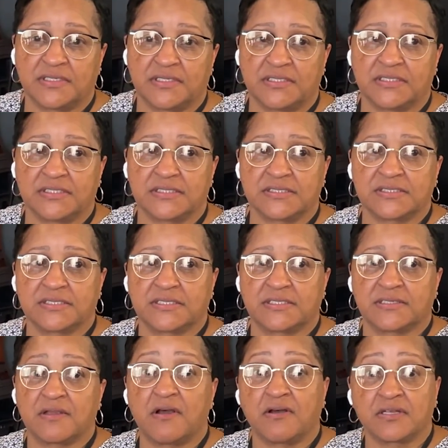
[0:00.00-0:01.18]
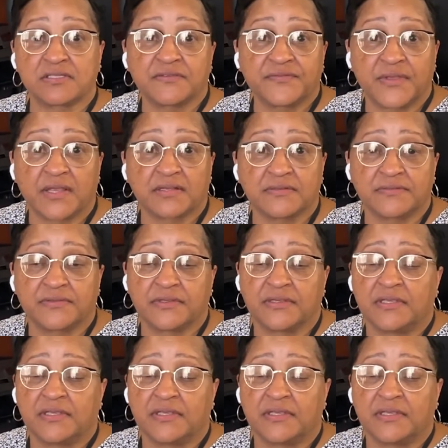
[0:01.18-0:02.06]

is cost effective,